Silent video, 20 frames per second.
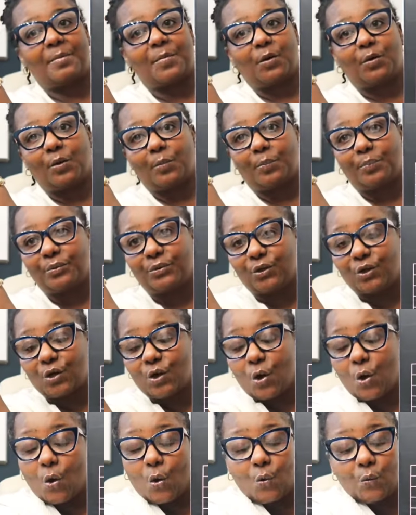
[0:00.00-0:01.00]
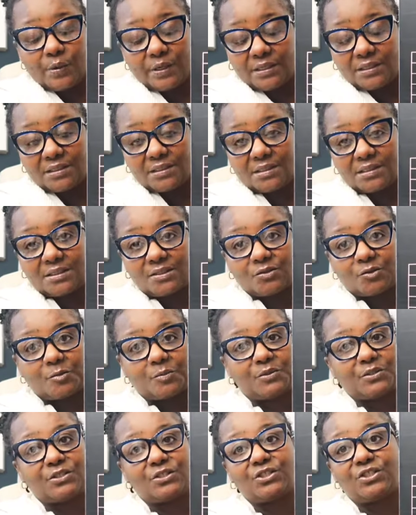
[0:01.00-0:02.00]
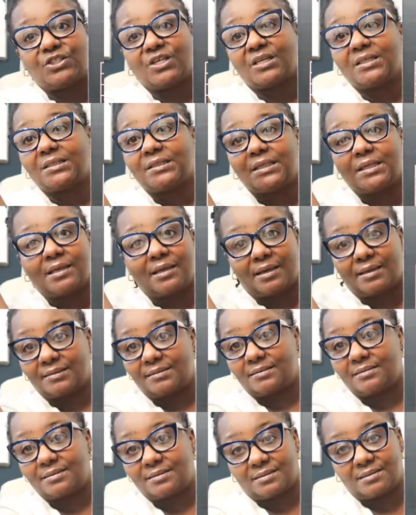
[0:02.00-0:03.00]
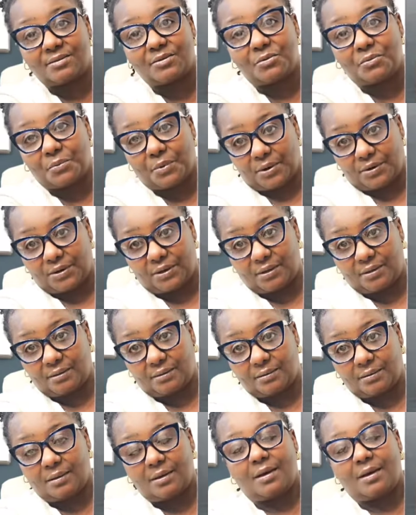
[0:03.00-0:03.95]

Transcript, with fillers: I'm going to put the code in the description just in case it's still working.